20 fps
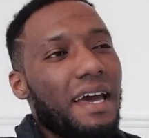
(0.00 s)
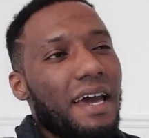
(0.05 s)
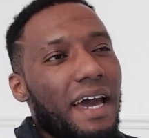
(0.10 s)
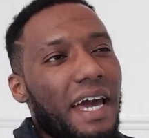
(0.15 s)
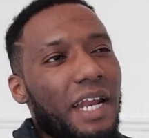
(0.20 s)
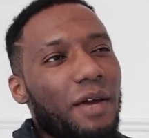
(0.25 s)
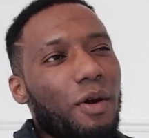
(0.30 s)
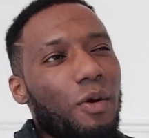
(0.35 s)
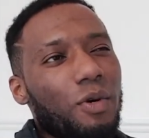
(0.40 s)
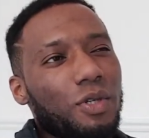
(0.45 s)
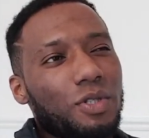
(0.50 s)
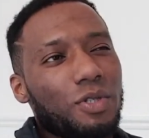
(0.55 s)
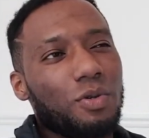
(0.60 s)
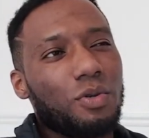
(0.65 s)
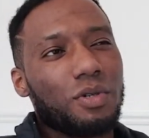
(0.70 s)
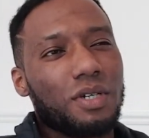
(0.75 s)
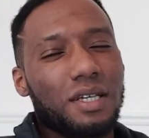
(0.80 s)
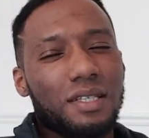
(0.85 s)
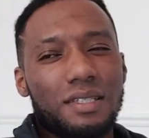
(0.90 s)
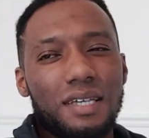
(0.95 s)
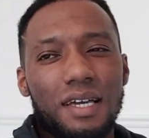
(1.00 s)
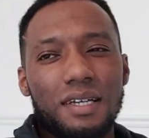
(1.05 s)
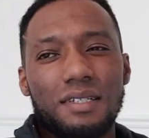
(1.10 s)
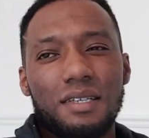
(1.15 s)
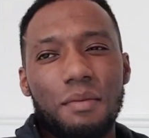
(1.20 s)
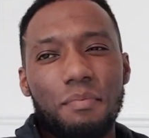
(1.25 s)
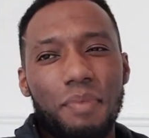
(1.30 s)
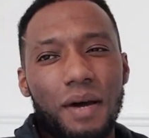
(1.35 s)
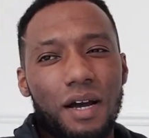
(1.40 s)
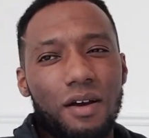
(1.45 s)
Anyway, we're talking,
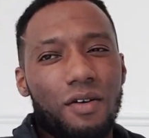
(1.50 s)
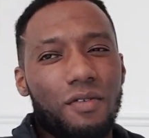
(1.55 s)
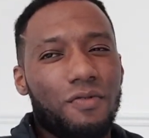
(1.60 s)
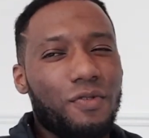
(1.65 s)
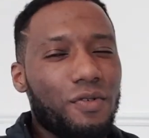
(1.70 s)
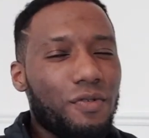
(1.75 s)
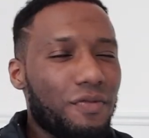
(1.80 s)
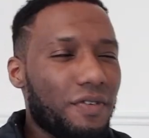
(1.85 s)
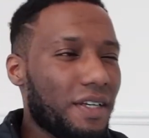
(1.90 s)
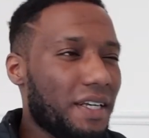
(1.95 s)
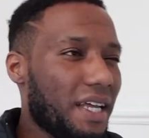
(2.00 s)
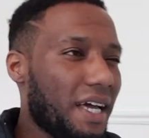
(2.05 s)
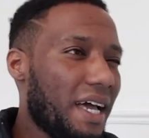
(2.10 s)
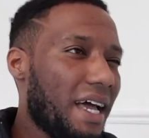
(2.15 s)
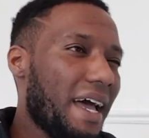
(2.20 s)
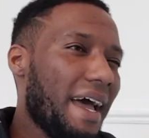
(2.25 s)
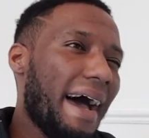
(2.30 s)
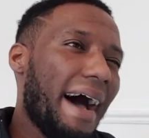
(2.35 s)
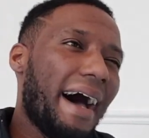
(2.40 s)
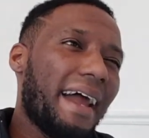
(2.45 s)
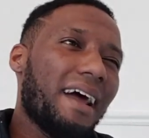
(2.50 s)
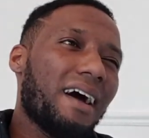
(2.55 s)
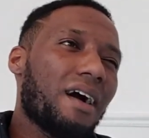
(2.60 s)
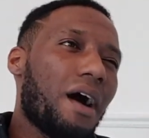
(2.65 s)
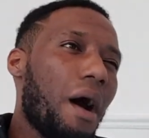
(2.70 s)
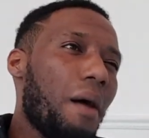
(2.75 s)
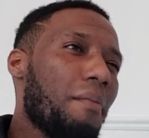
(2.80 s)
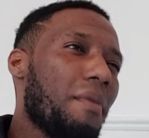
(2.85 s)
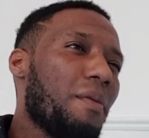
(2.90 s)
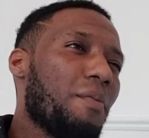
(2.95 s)
texting back and forth and that. And I
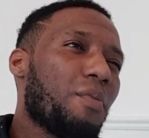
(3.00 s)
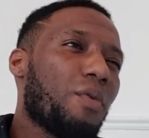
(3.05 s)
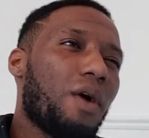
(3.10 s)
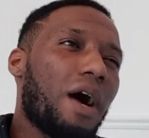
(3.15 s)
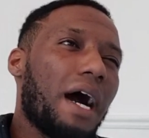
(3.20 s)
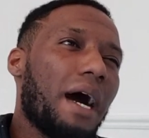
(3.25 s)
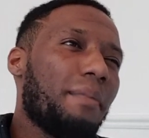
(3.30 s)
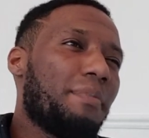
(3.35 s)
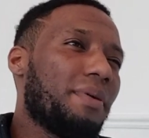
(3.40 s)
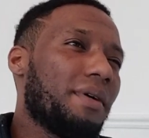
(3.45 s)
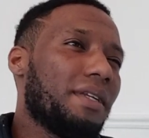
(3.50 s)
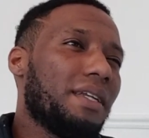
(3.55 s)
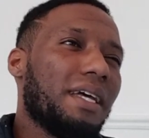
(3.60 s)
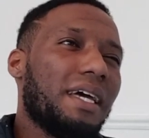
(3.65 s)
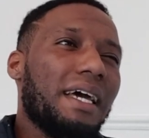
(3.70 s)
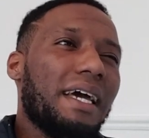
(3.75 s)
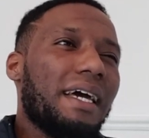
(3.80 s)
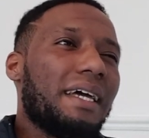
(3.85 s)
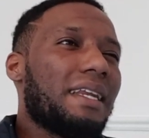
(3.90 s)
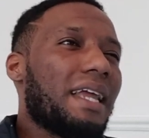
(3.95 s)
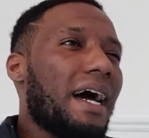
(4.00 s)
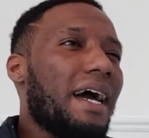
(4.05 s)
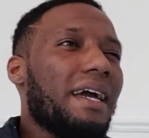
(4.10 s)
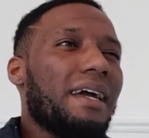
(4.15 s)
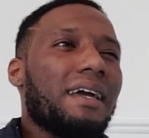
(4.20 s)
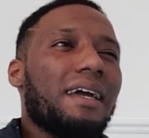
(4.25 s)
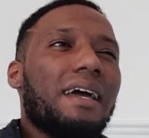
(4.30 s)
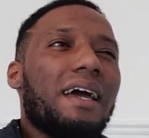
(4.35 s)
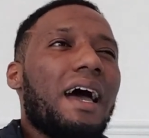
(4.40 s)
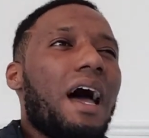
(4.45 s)
can't remember what happened.
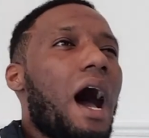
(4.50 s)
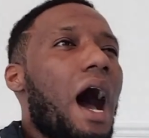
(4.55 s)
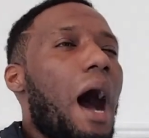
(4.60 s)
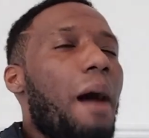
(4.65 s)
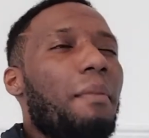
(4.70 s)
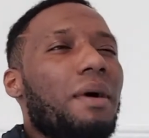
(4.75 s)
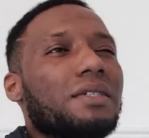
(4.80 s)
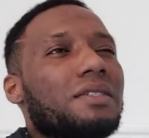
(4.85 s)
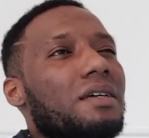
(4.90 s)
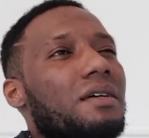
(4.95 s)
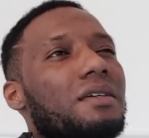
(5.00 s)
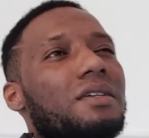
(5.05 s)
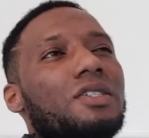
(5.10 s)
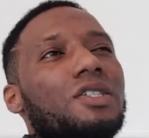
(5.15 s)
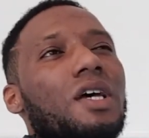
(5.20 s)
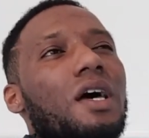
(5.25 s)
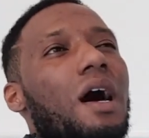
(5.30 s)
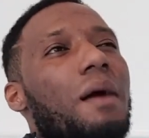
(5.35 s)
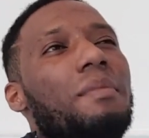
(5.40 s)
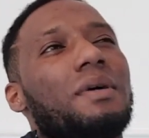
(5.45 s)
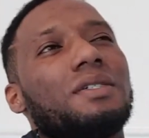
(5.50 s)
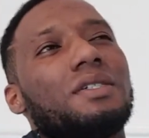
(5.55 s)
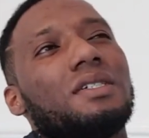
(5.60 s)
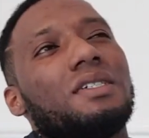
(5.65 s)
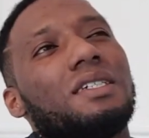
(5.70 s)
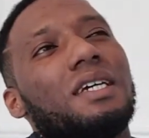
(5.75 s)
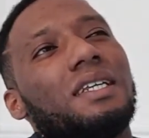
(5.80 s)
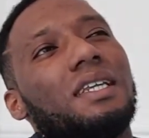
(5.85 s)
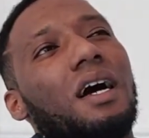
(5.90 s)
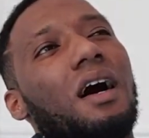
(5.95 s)
Like, I must have I must have
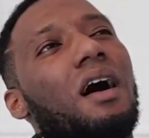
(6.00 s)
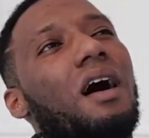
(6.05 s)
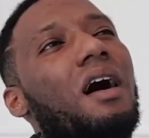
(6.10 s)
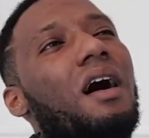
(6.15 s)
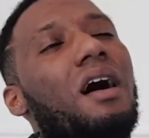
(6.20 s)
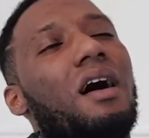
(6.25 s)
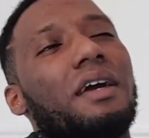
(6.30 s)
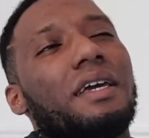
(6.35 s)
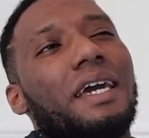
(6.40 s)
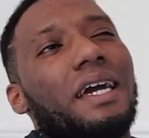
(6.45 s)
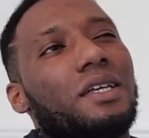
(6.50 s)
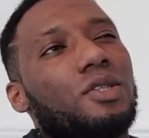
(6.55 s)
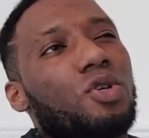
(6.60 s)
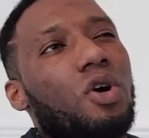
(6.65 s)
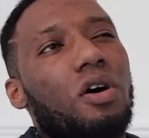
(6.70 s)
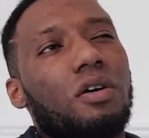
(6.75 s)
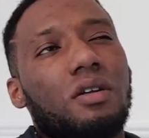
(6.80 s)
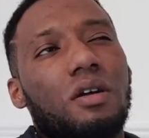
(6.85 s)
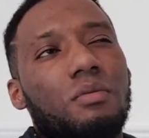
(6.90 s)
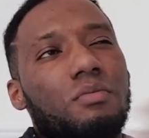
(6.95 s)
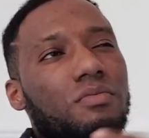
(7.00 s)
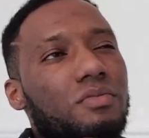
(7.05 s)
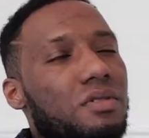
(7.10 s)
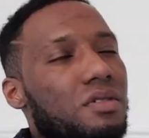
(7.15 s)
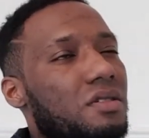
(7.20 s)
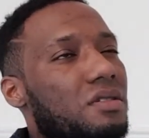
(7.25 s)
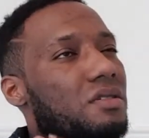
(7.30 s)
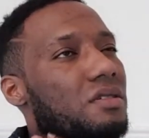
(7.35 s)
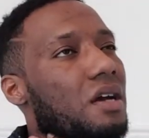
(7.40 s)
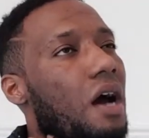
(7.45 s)
said like, oh yeah,
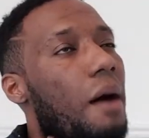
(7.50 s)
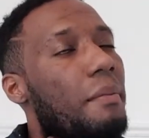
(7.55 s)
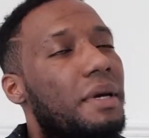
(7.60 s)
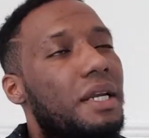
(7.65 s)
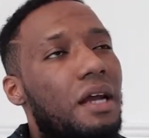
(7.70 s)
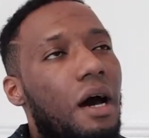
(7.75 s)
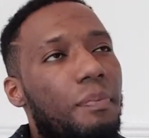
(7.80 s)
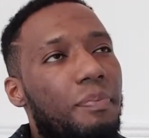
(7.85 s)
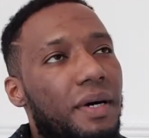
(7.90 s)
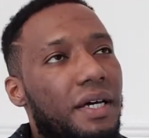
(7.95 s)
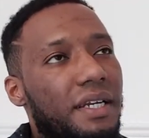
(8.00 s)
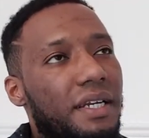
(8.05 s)
Tottenham's coming up